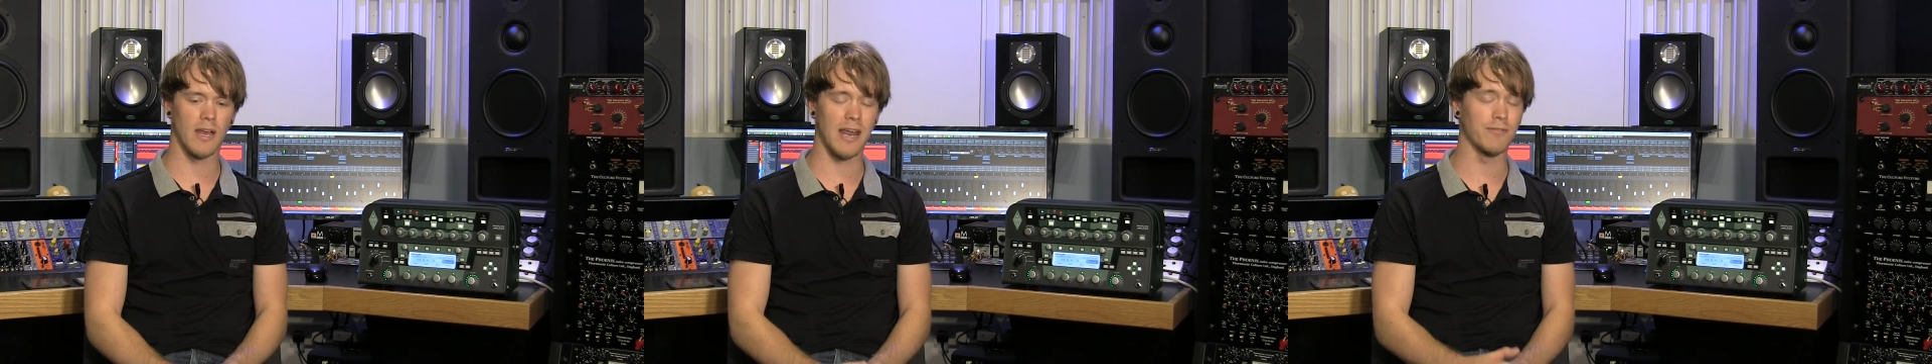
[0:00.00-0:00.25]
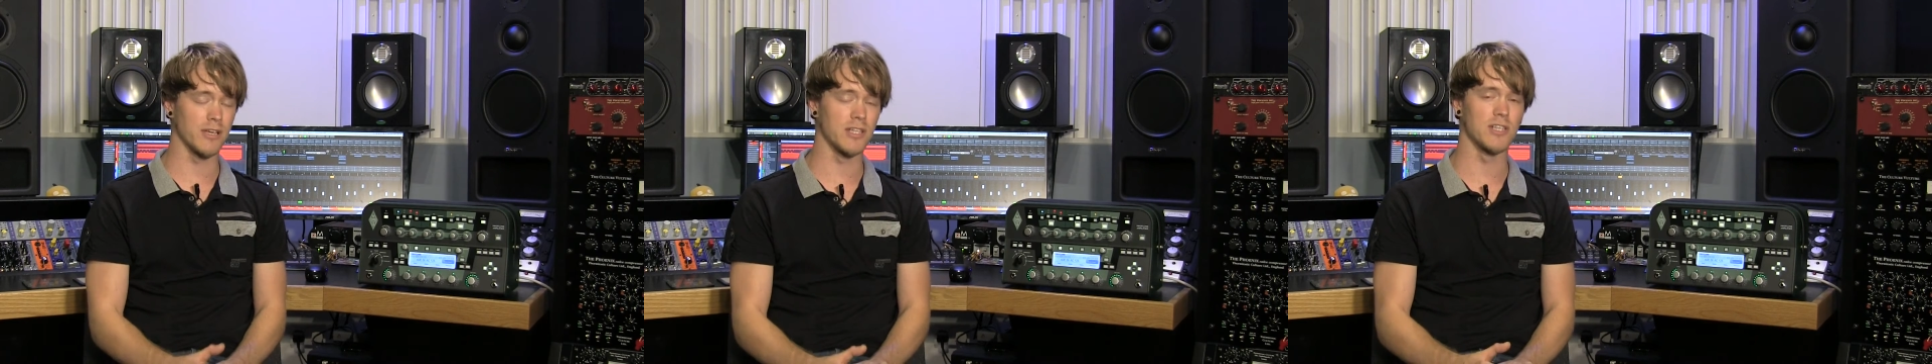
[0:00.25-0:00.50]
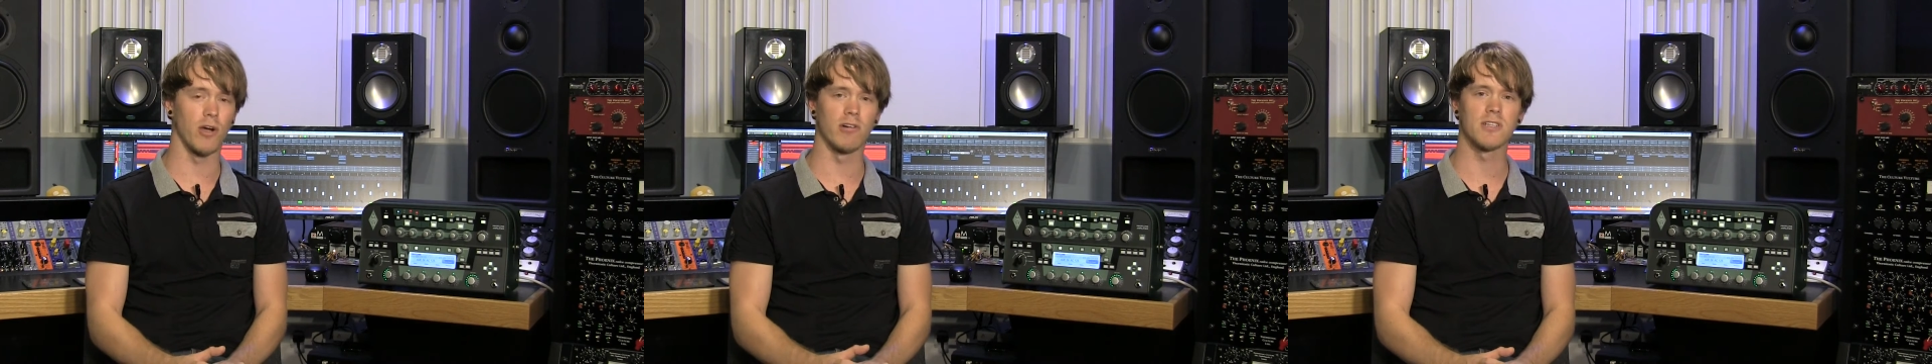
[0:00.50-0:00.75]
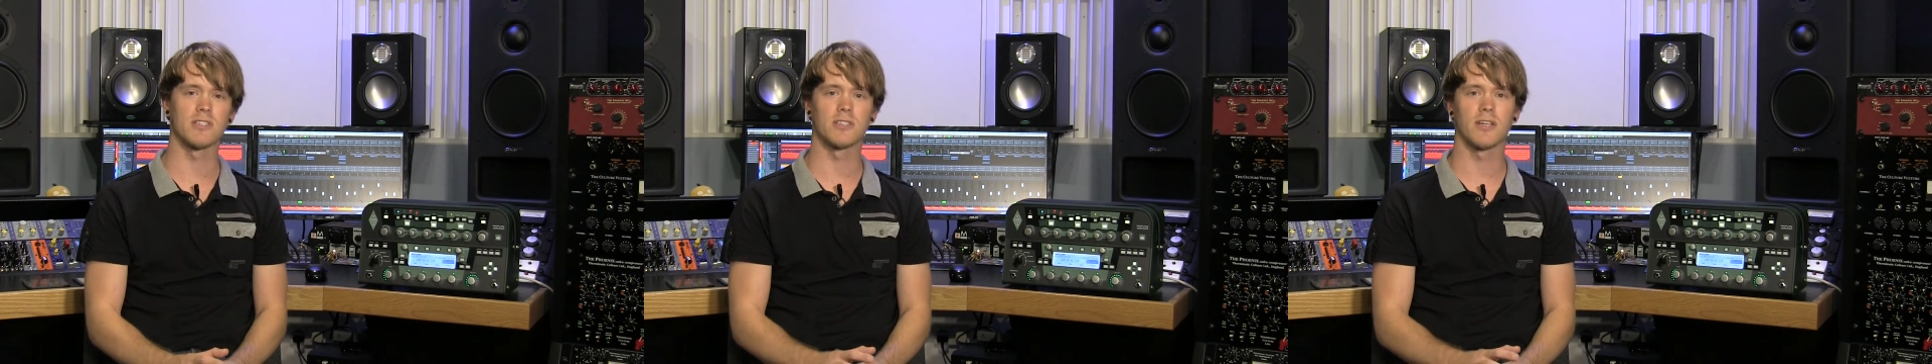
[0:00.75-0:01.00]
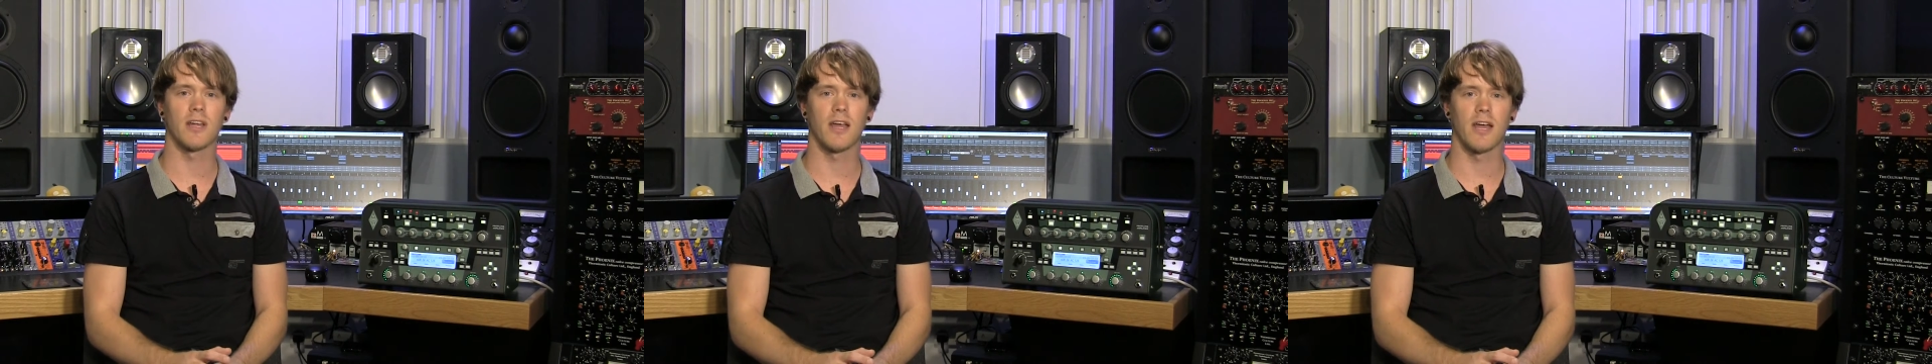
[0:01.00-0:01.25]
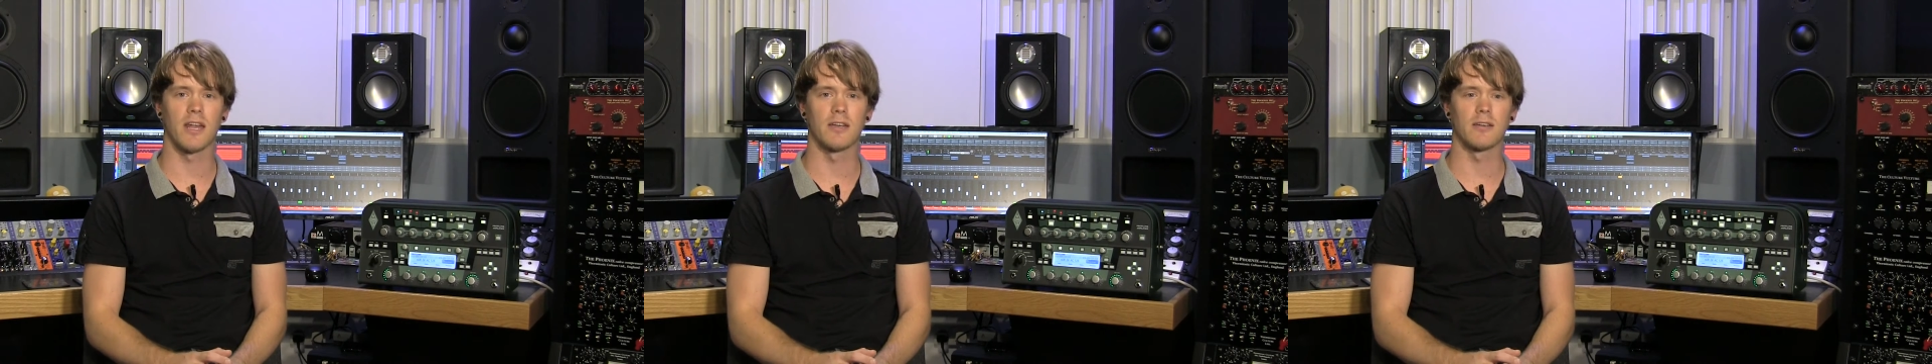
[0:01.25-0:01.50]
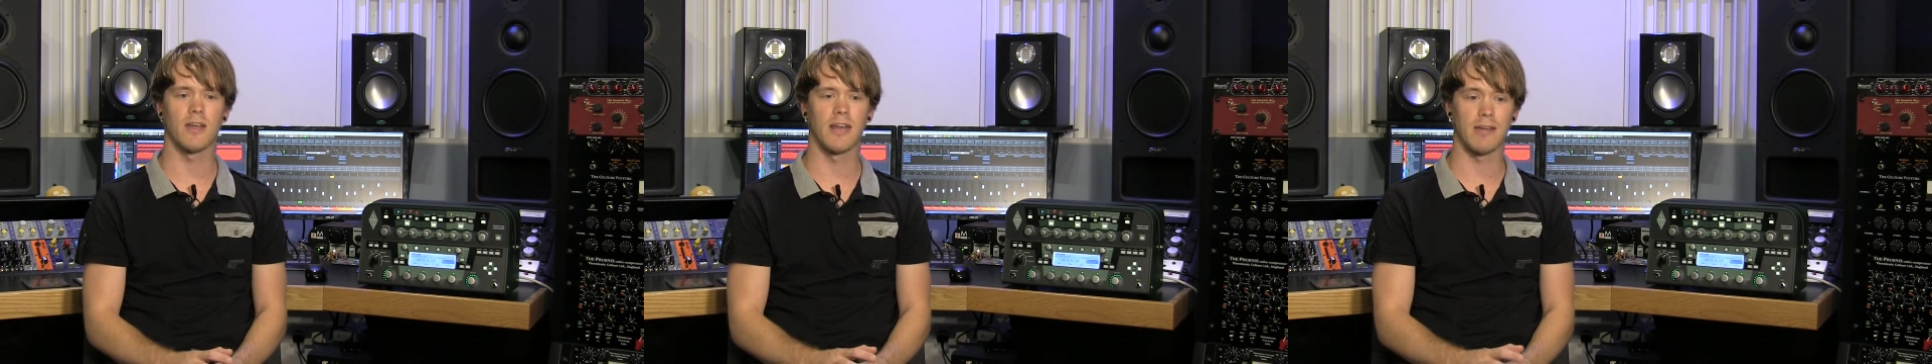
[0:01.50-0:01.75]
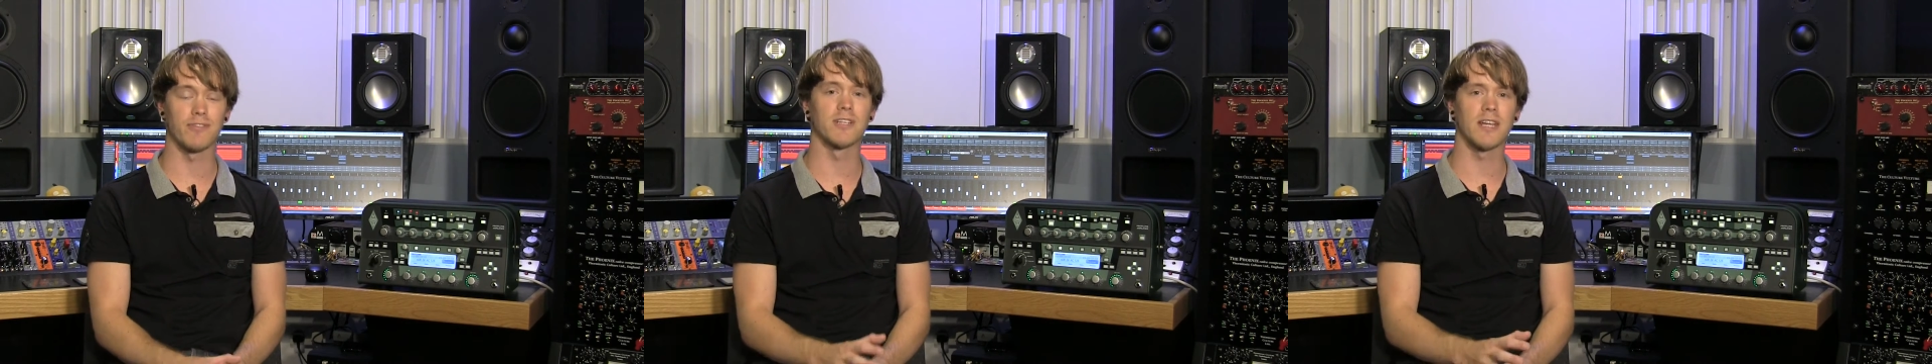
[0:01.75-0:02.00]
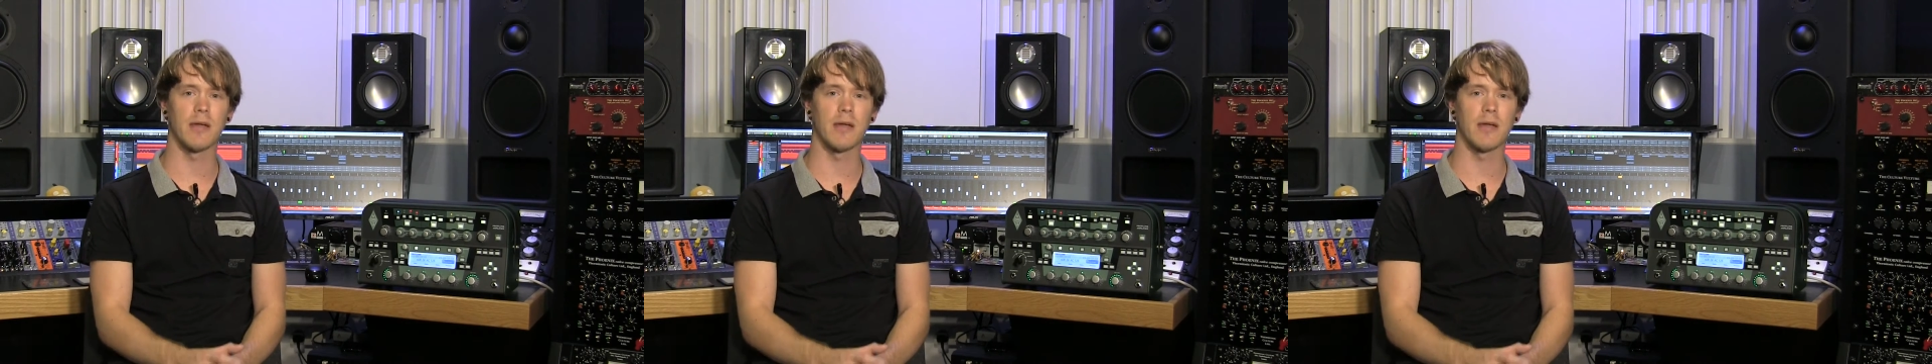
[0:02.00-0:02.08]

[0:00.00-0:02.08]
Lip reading: avid guitarist and an avid